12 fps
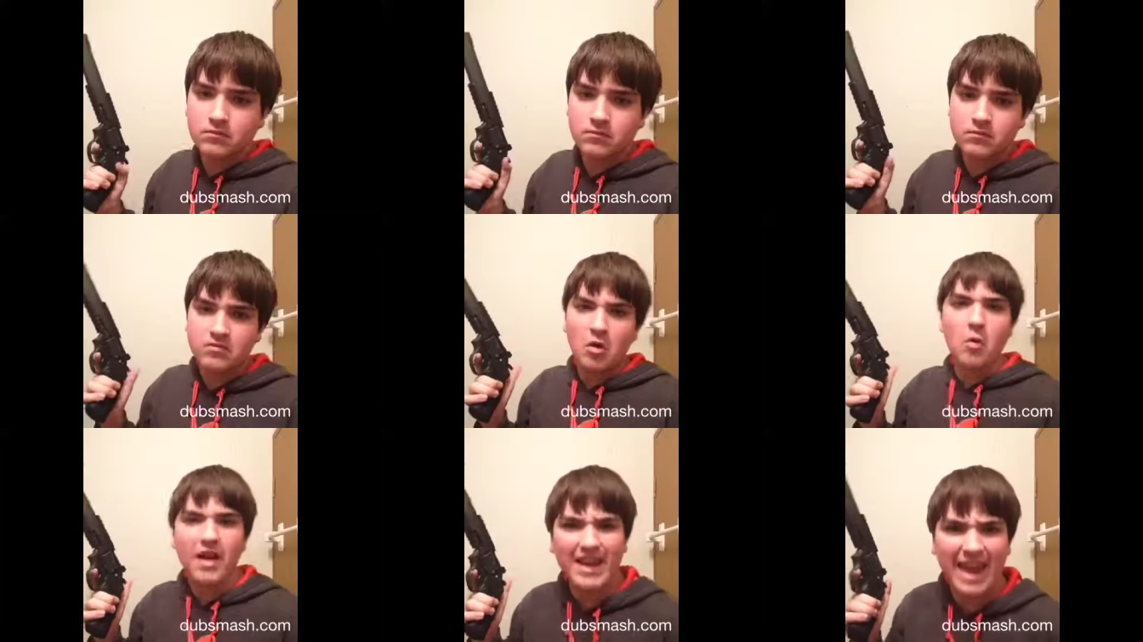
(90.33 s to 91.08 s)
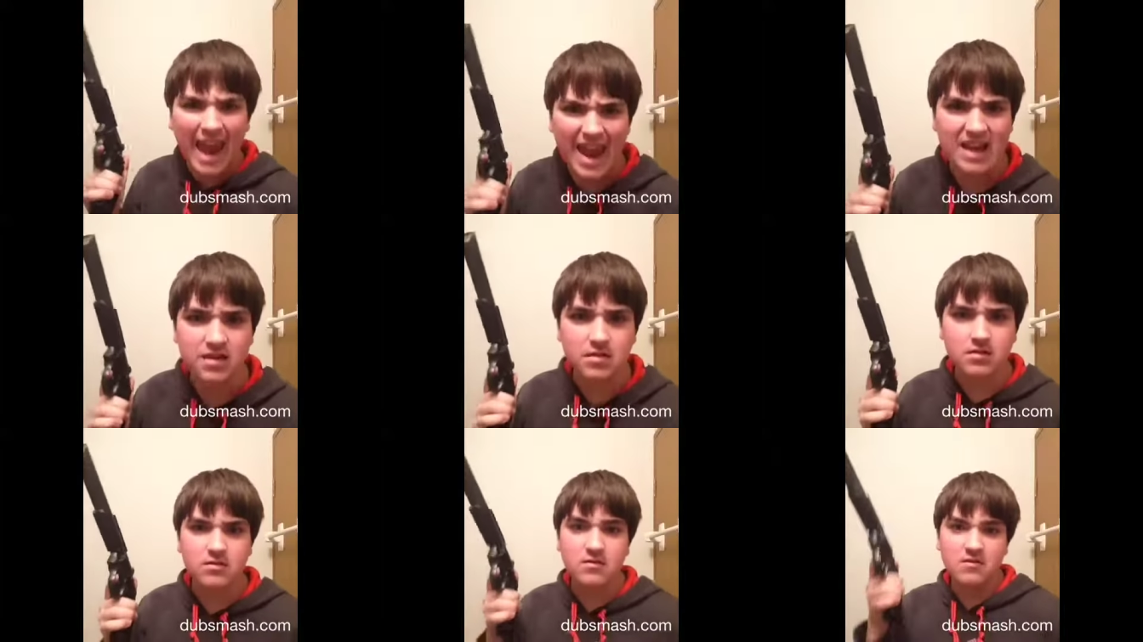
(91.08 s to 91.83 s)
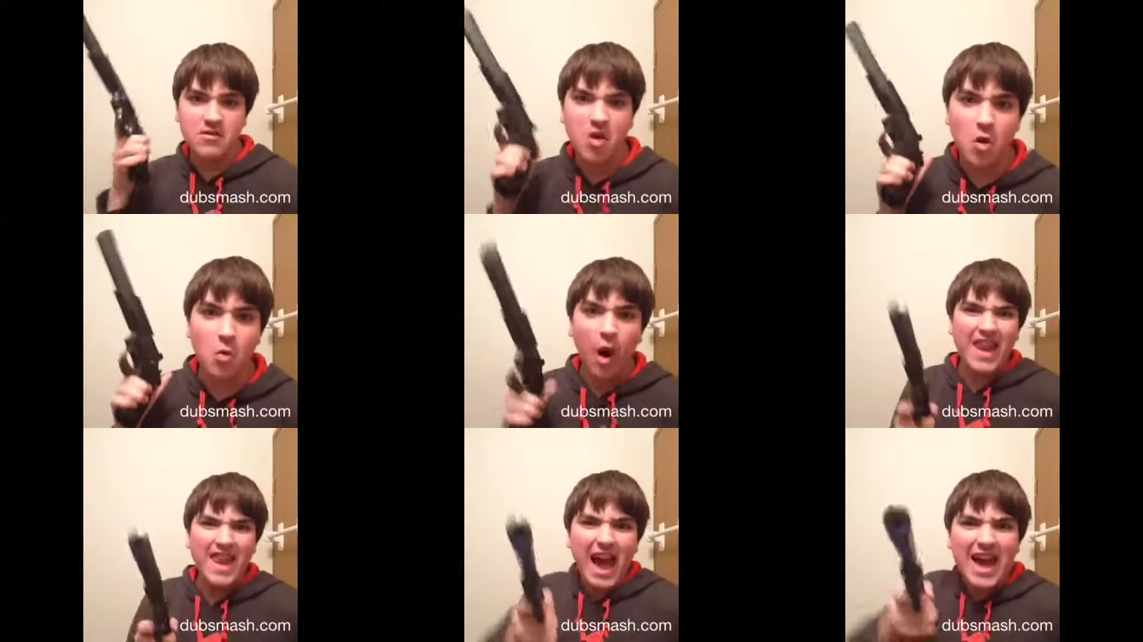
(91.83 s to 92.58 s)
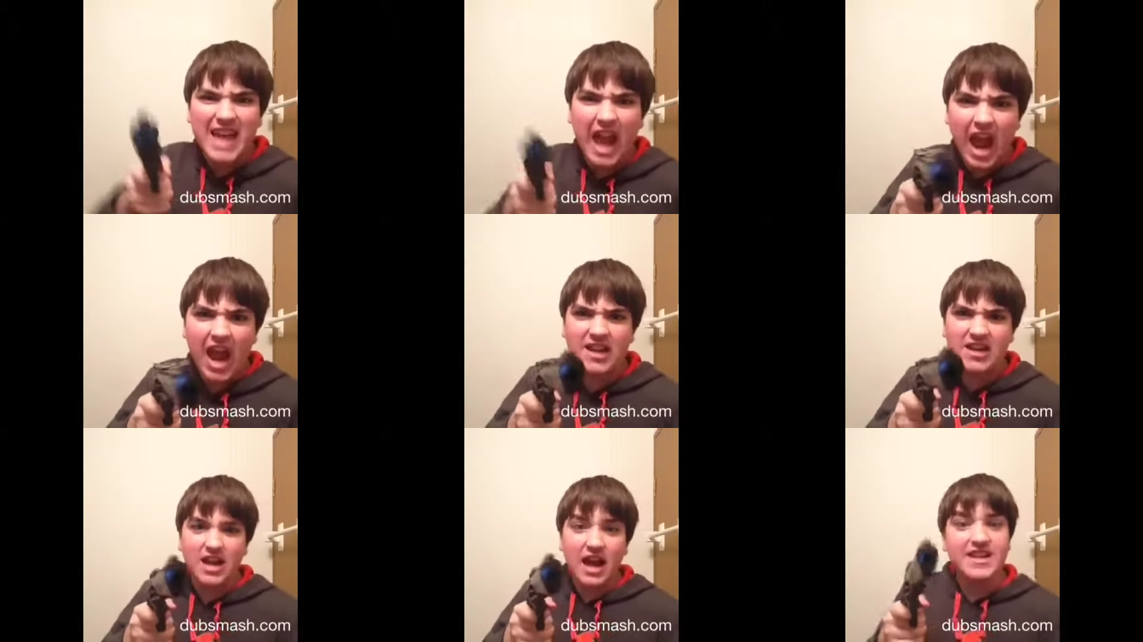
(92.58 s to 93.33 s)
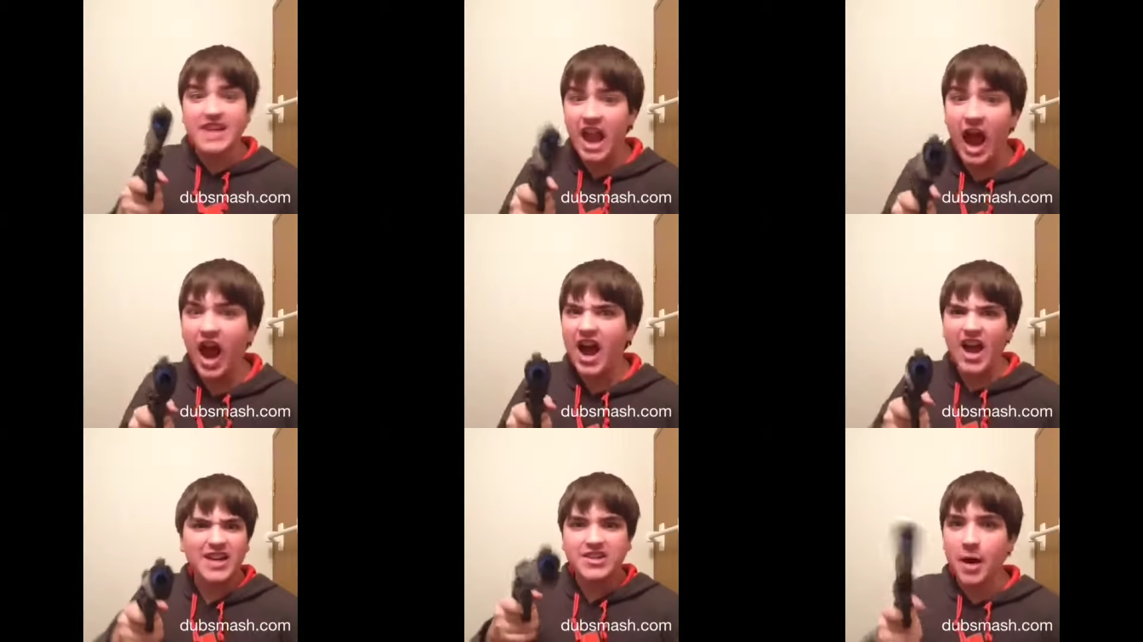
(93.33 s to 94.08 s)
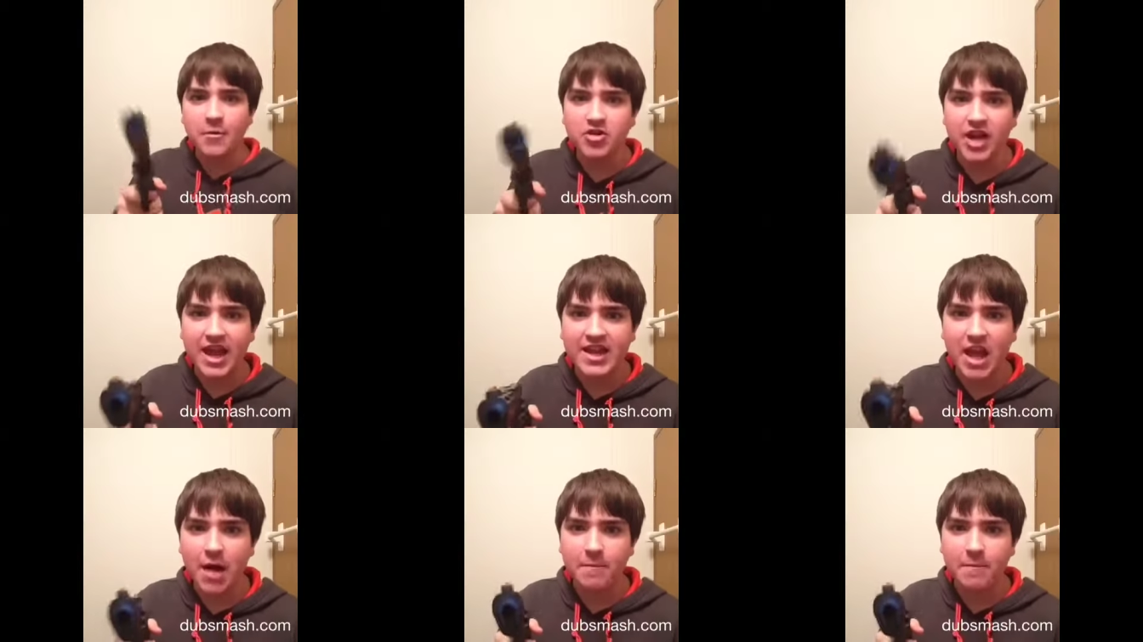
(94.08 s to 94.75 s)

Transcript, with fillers: Say what again? Say what again? I dare you. I double dare you,